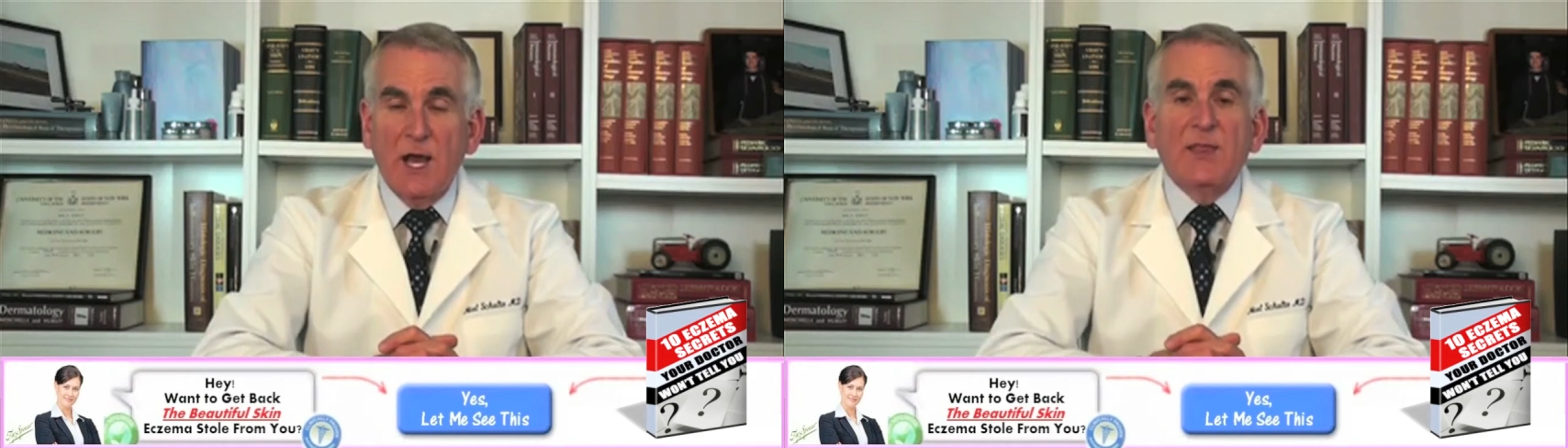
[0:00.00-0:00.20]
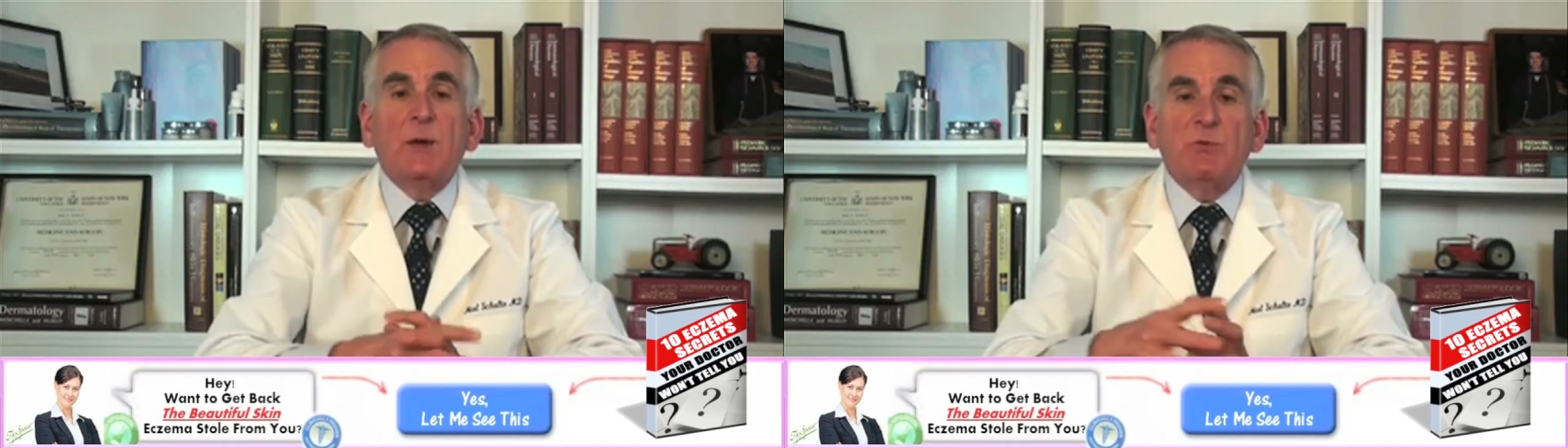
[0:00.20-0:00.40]

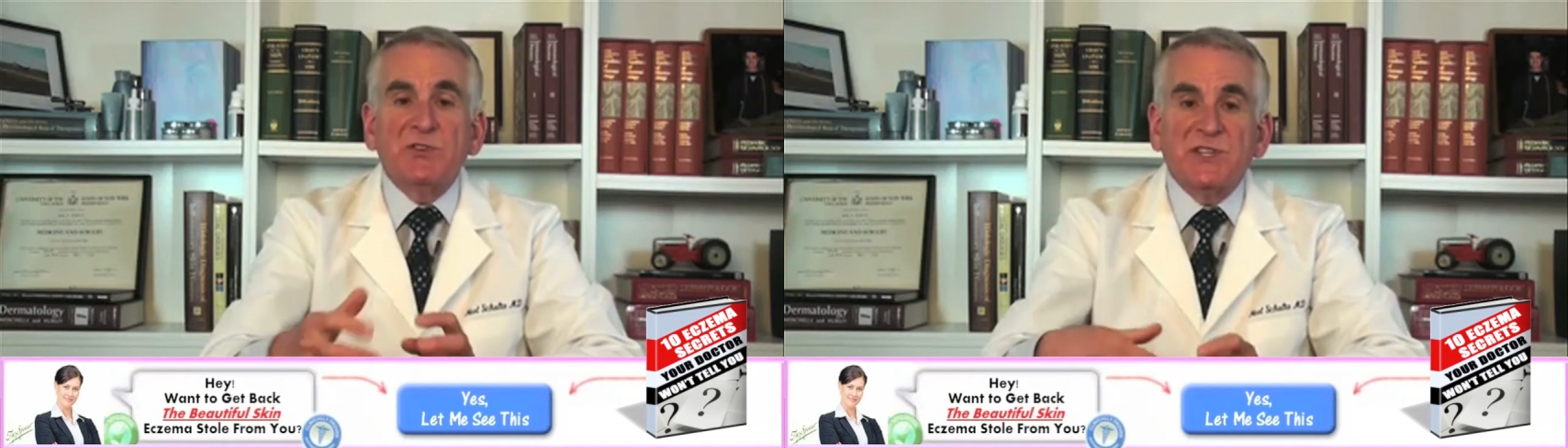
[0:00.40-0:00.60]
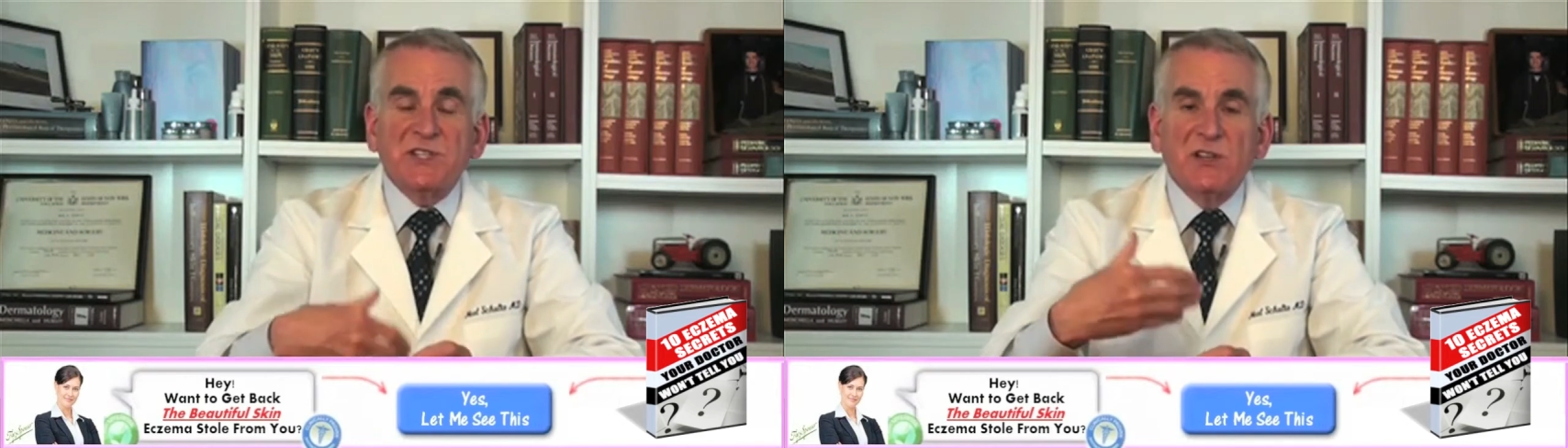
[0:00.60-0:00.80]
And that
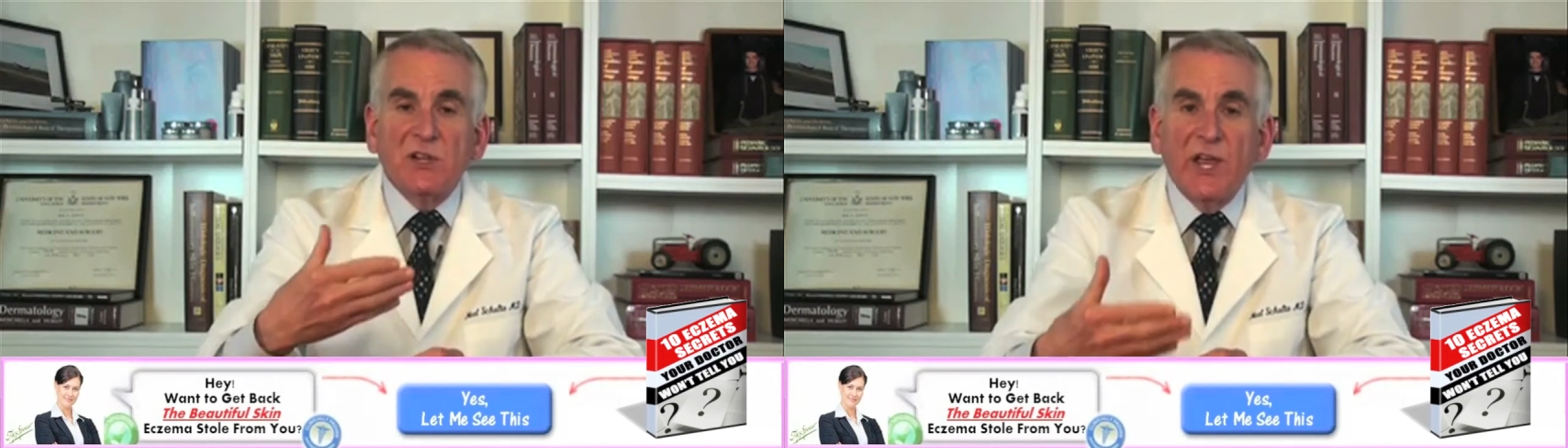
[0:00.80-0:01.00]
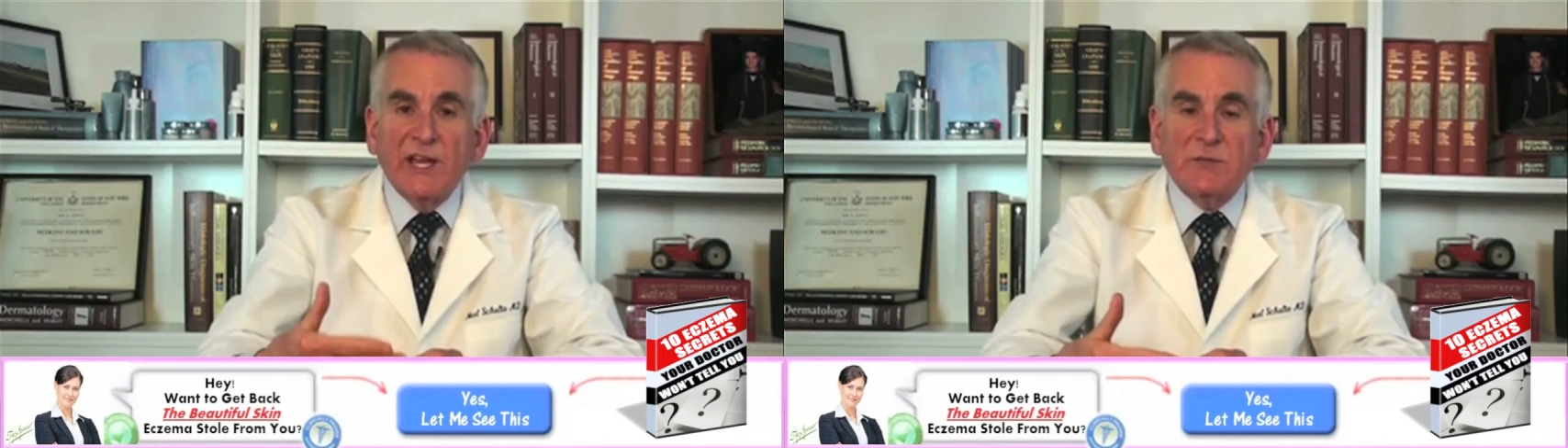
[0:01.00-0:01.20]
brings us to the
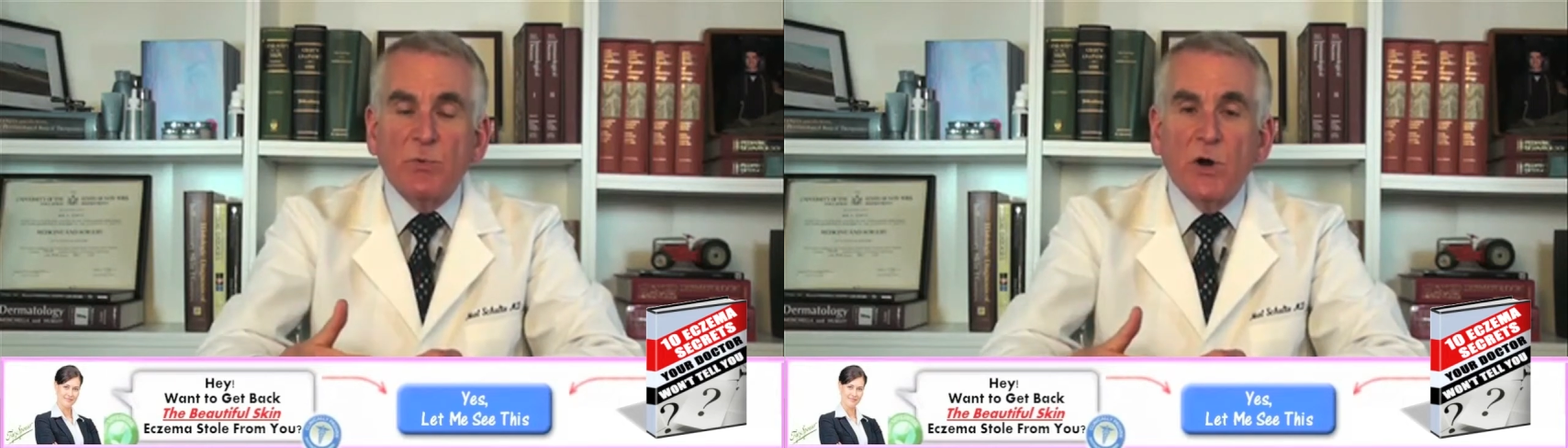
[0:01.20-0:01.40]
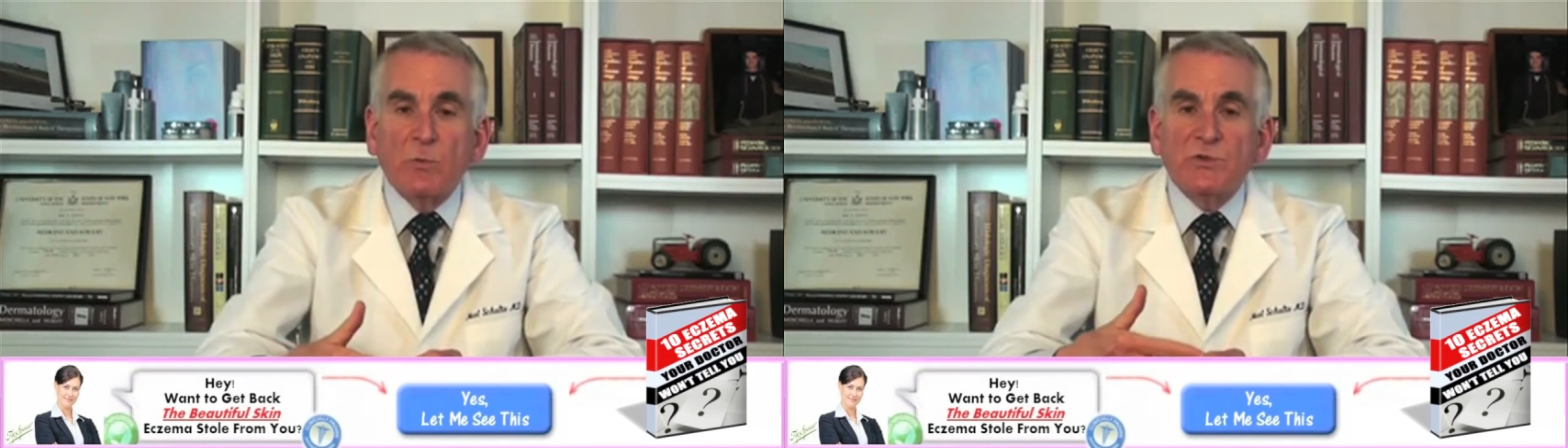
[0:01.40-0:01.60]
last
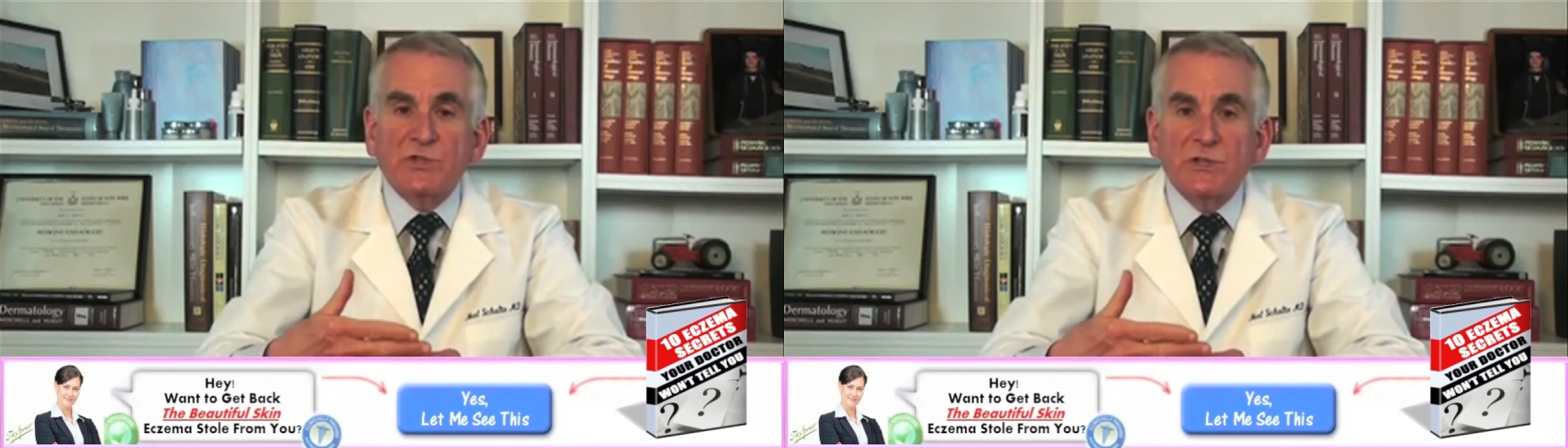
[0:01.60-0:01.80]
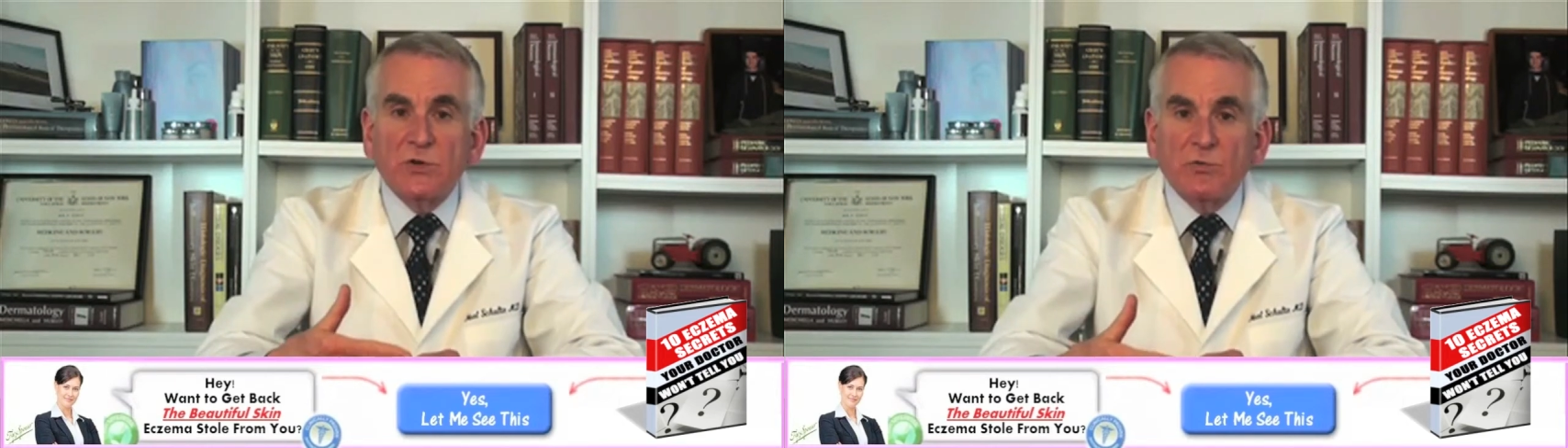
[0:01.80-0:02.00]
part, which
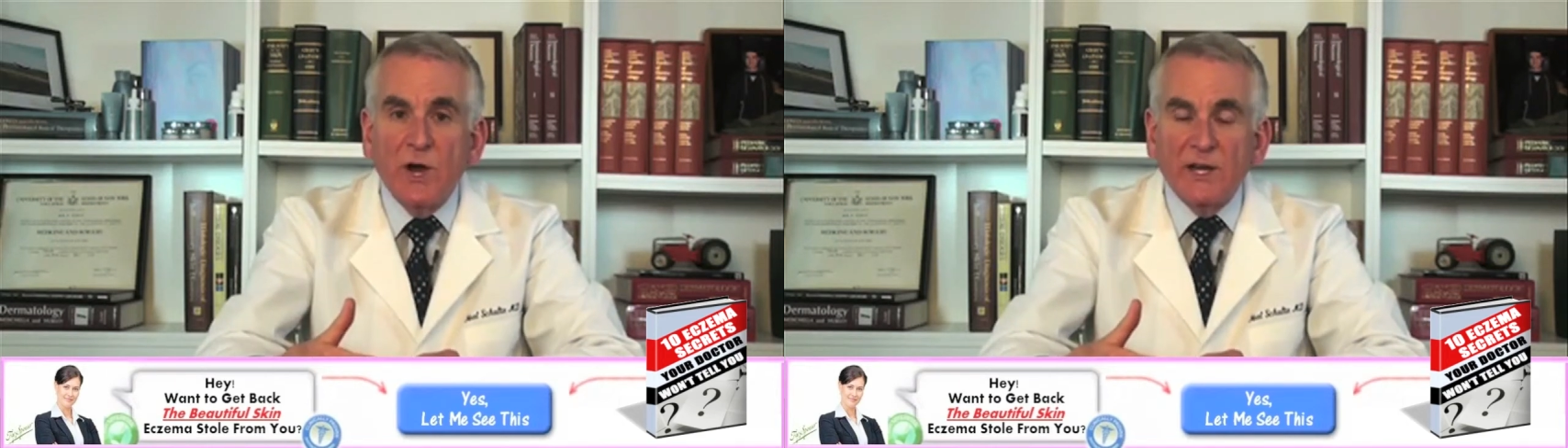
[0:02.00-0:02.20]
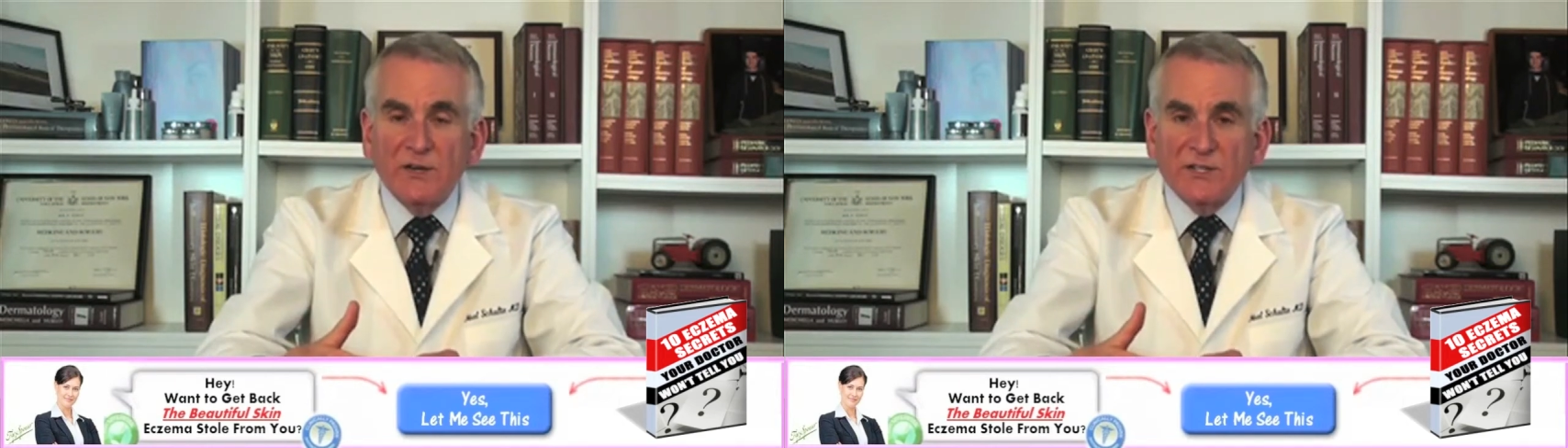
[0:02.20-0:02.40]
is the
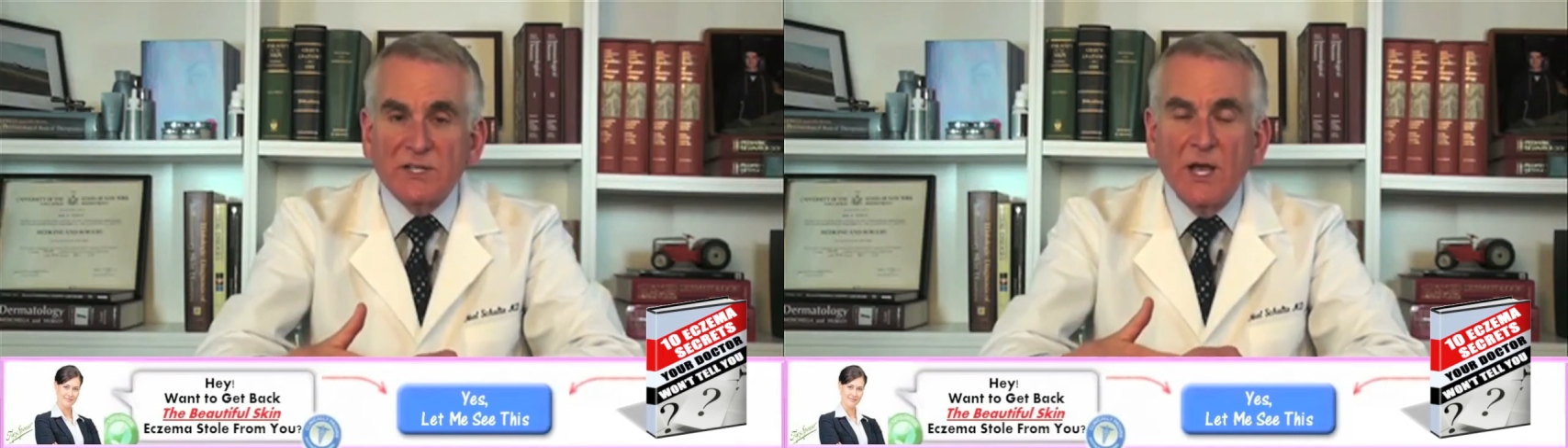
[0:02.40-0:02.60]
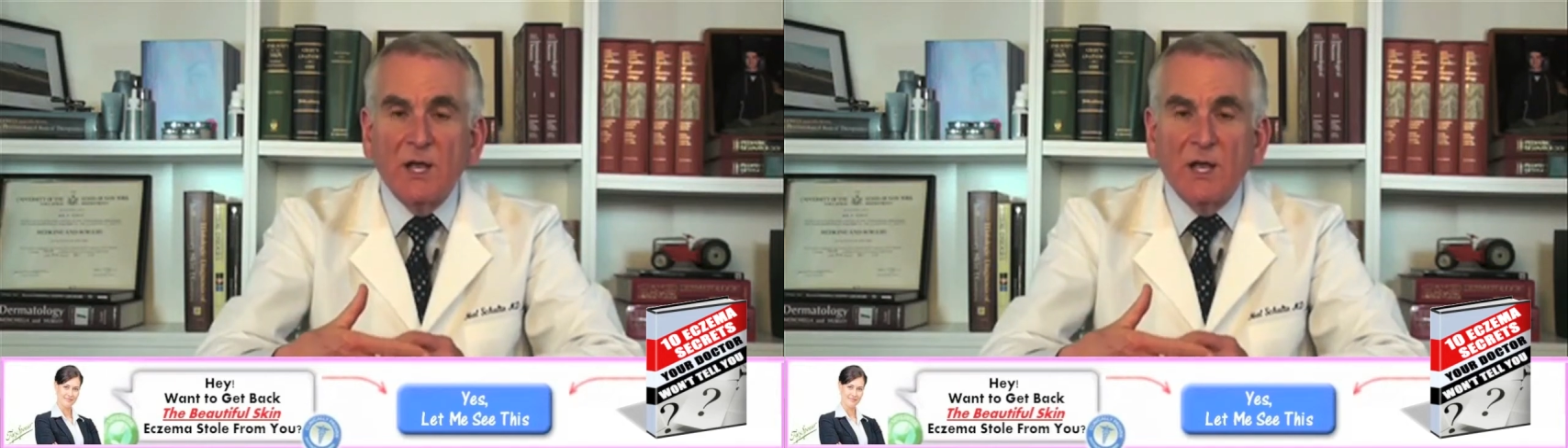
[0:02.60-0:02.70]
dryness,